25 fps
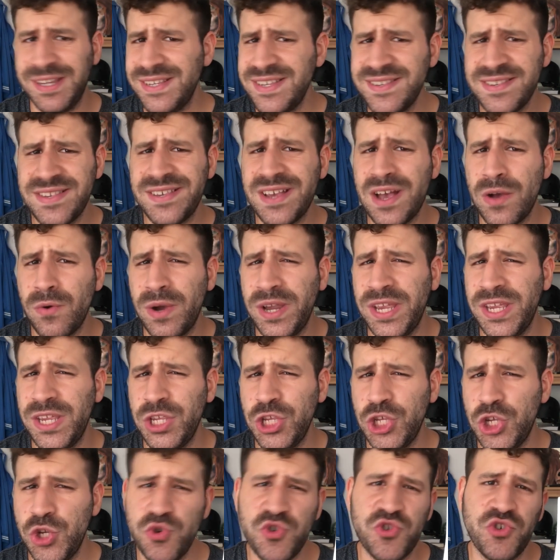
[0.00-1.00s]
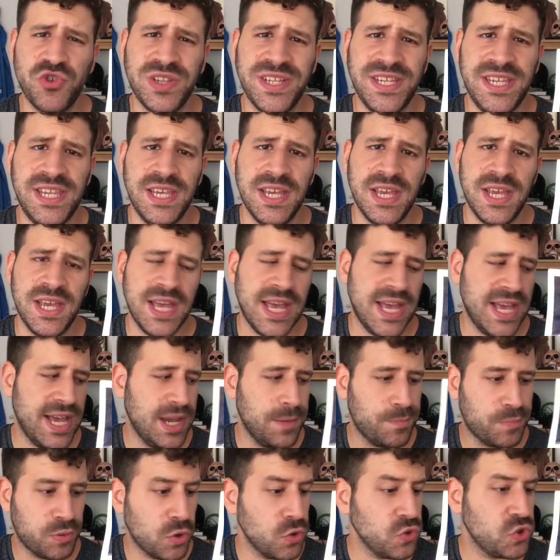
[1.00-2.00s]
And this is how I usually uh,
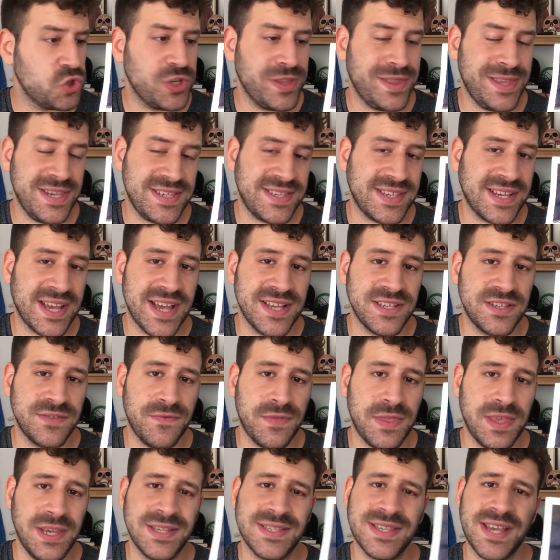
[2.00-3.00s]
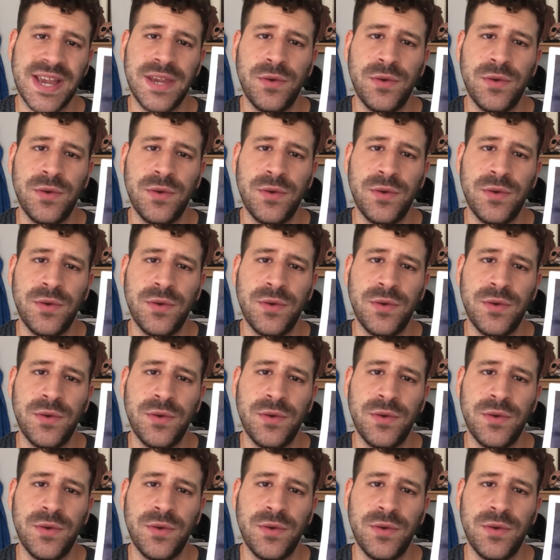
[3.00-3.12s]
approach these kinds of things.